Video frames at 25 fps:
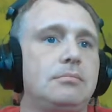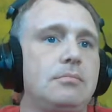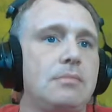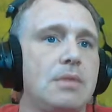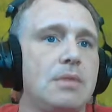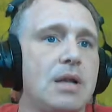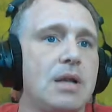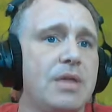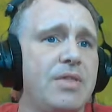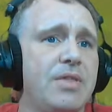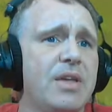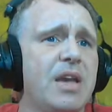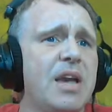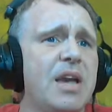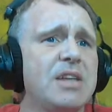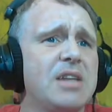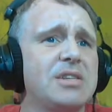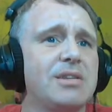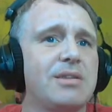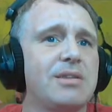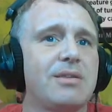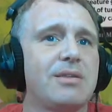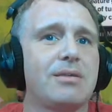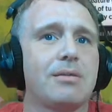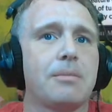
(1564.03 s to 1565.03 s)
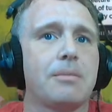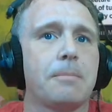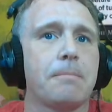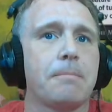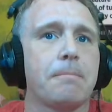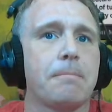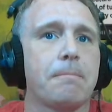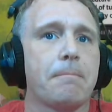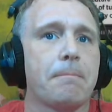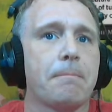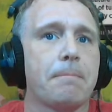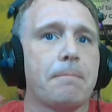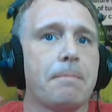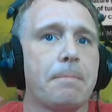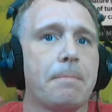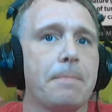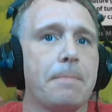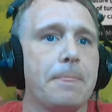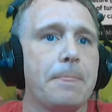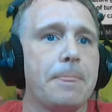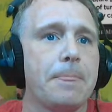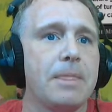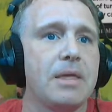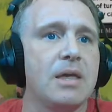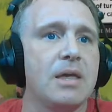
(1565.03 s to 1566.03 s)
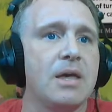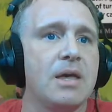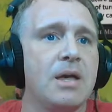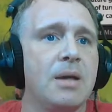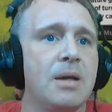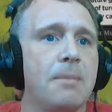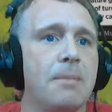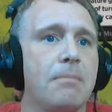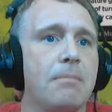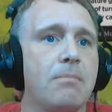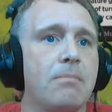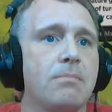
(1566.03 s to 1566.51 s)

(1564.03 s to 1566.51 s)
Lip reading: I think I just... Yep.